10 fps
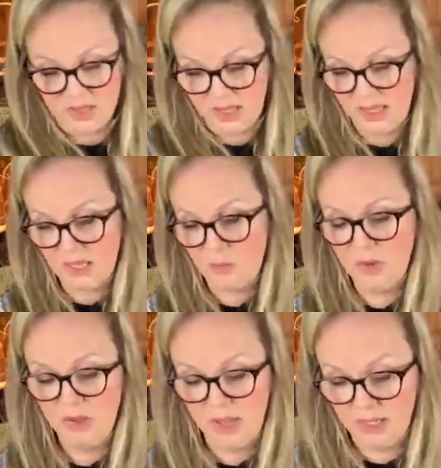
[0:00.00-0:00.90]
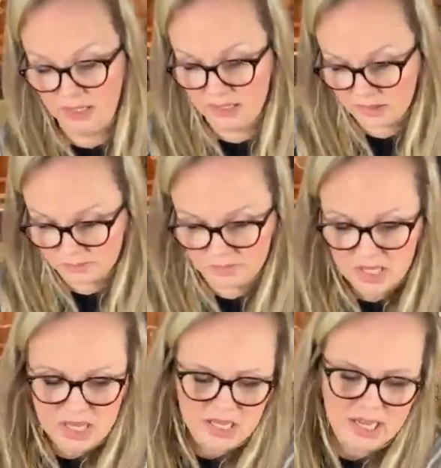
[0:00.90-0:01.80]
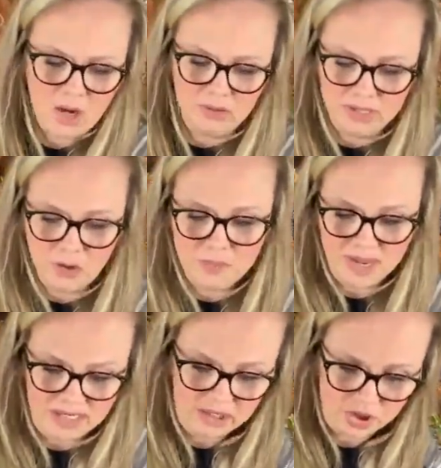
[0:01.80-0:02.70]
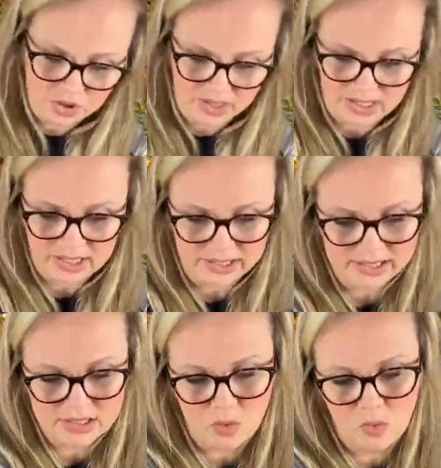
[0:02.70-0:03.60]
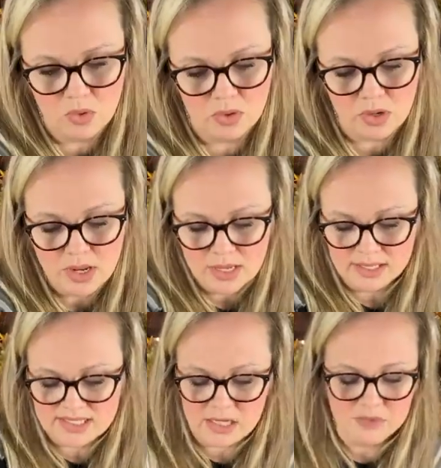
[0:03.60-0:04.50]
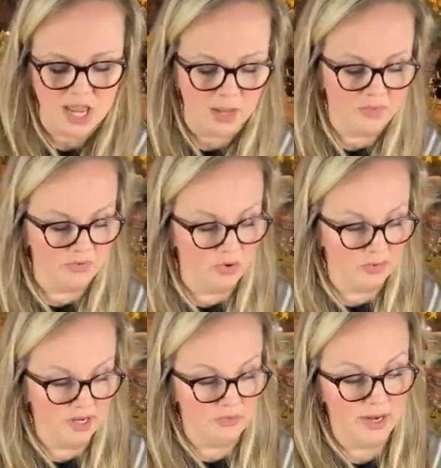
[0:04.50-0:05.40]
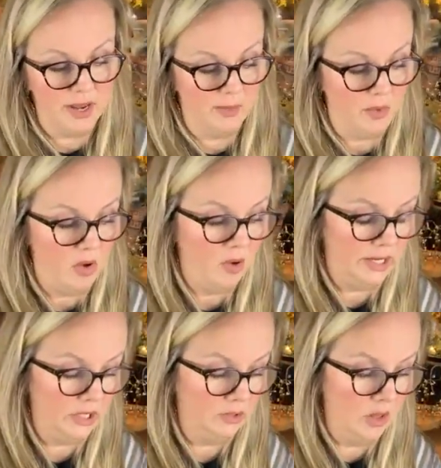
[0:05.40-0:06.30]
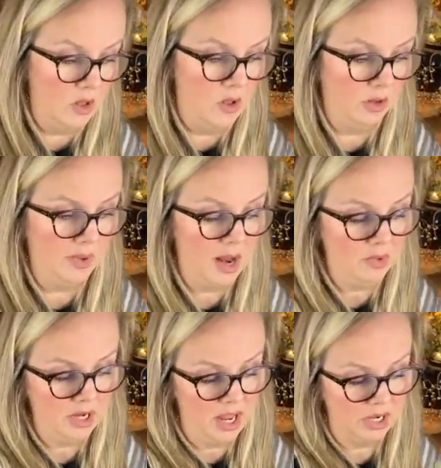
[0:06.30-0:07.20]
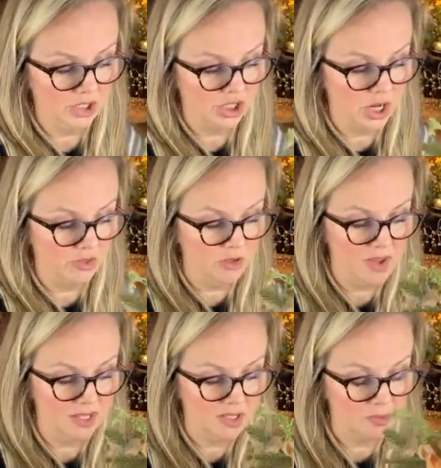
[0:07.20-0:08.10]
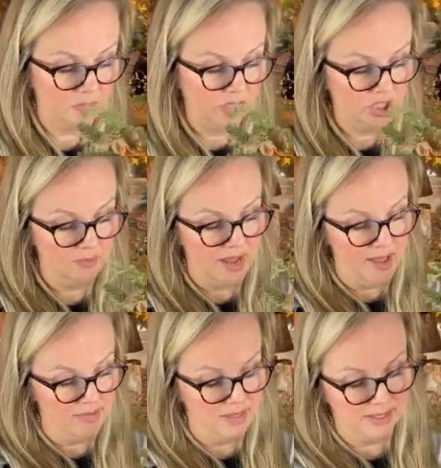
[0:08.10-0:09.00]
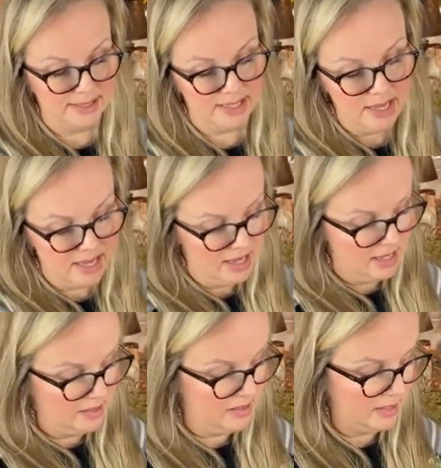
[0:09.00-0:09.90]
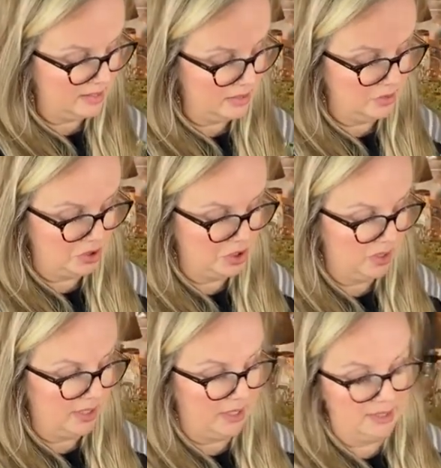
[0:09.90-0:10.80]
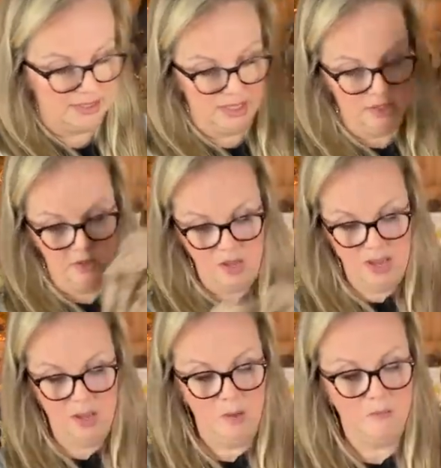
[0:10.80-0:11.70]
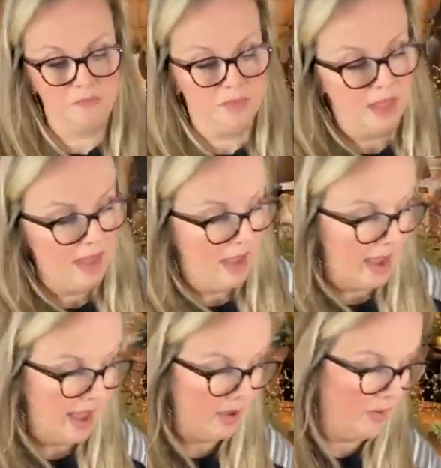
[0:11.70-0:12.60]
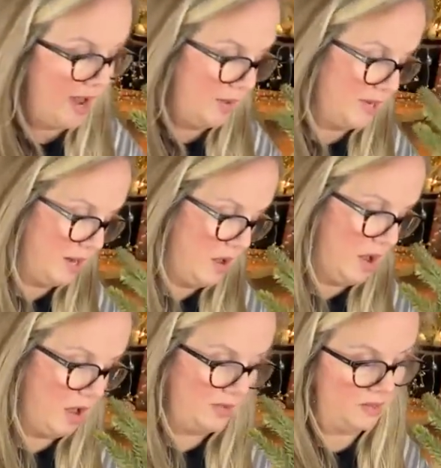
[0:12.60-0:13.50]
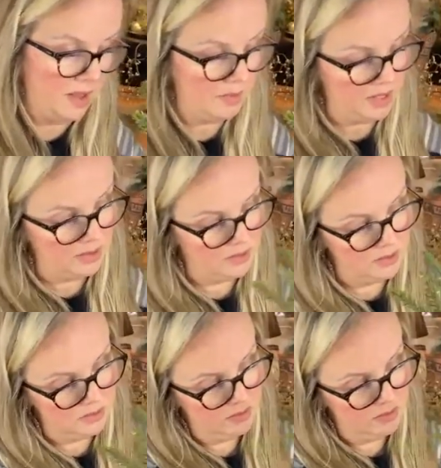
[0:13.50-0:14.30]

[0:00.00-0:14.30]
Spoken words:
to see little mini trees or some type of greenery up all year long, but I'm going to kind of show you my inspiration behind this. These little trees I grabbed at Hobby Lobby.